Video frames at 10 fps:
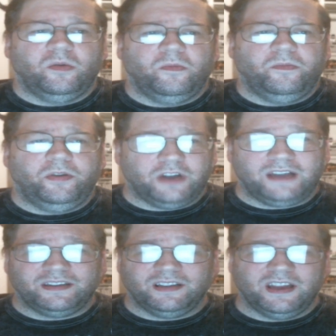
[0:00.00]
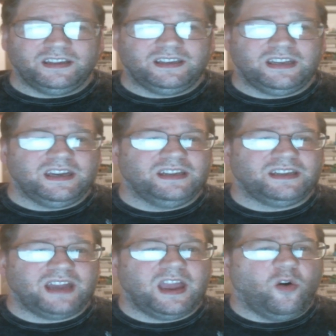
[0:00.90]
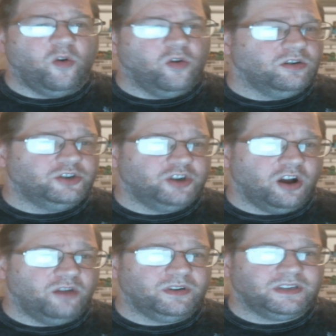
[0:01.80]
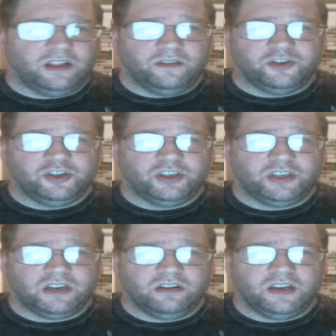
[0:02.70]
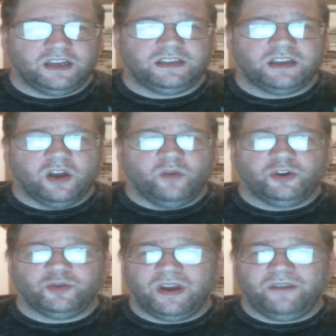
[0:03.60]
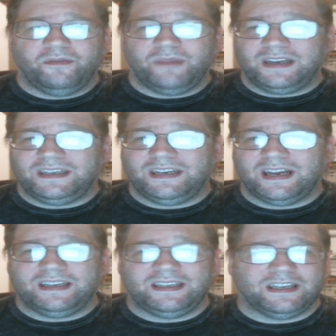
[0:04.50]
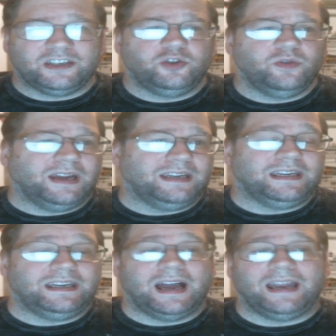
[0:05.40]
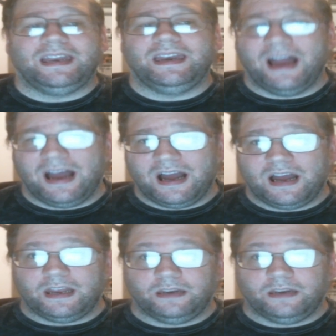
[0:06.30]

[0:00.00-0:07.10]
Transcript: Poltergeist the Legacy is a horror genre television series which ran from 1996 to 1999.